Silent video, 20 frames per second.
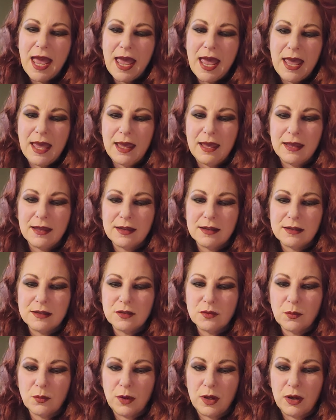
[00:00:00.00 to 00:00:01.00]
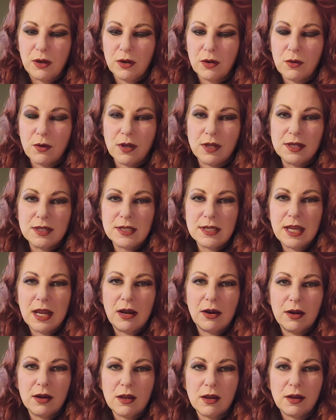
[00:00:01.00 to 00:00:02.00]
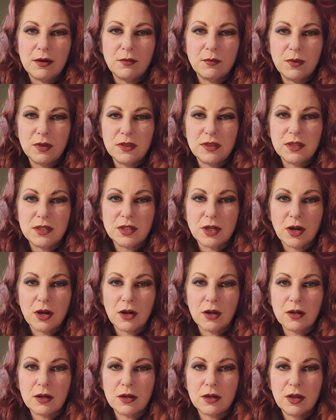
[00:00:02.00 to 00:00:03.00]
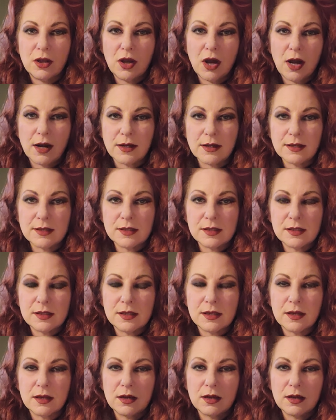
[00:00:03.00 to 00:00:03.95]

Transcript: and we are going to carry on with the Dark Goddess